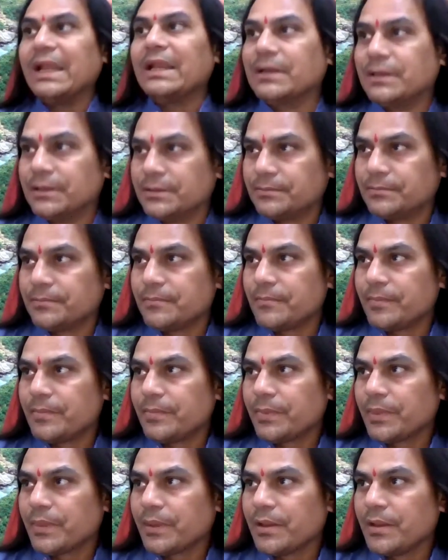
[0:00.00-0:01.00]
RAIN.
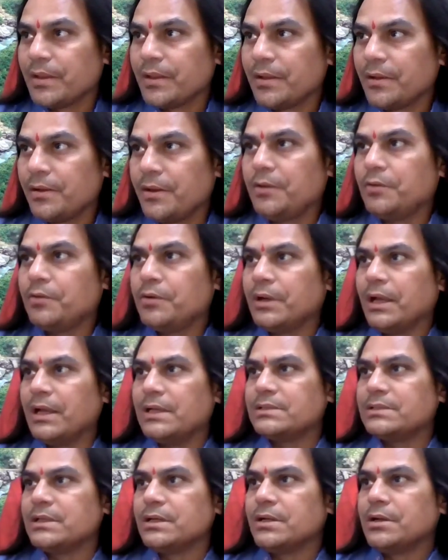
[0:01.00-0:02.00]

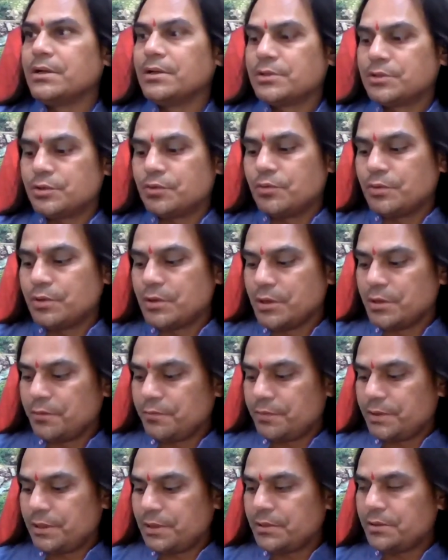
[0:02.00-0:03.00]
Recognize. So
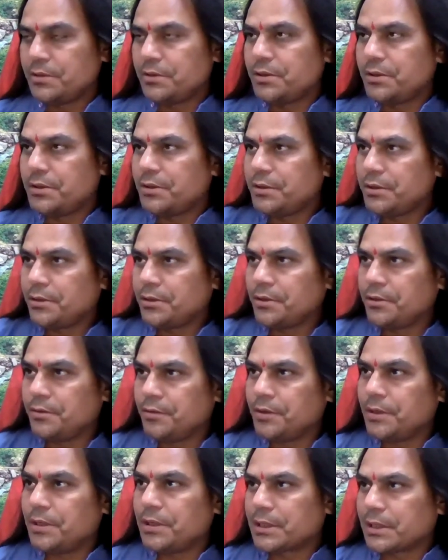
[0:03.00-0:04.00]
when
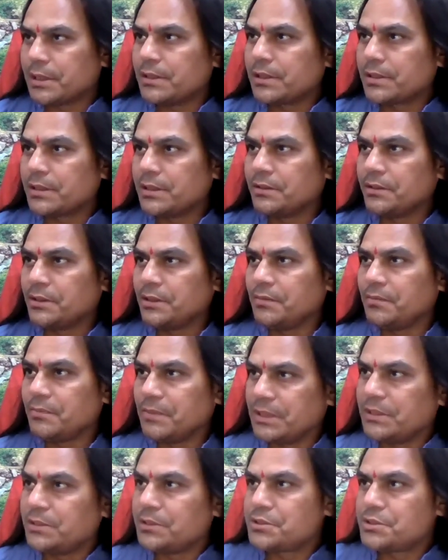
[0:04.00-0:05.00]
you are conducting the
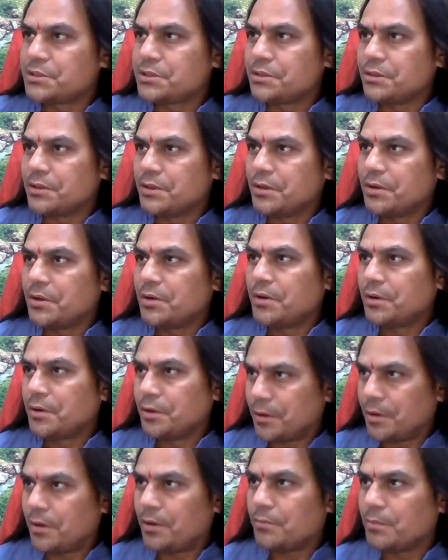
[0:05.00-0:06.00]
meditation
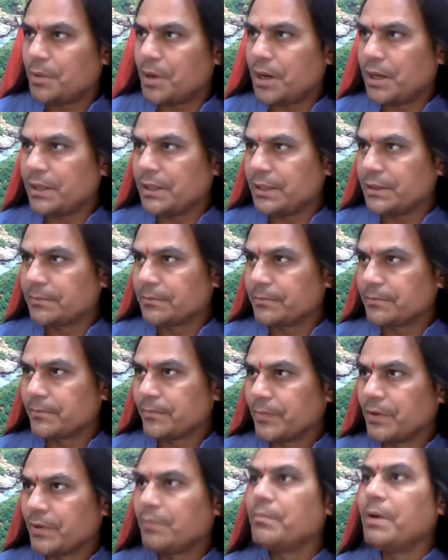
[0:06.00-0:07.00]
on body,
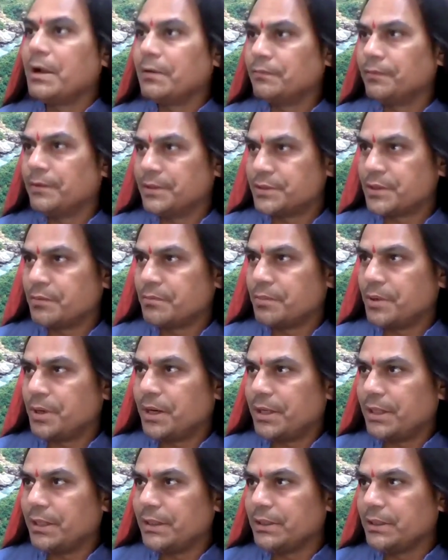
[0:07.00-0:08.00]
mindfulness on
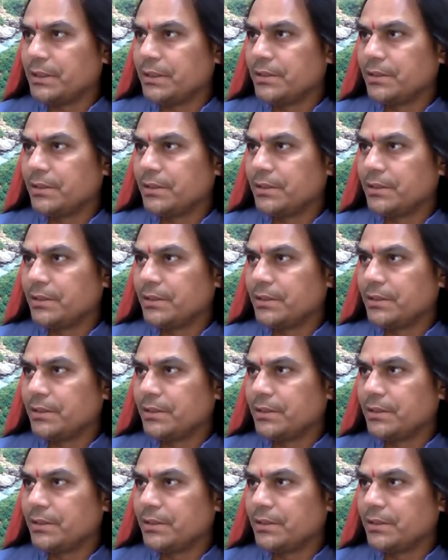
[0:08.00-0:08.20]
body,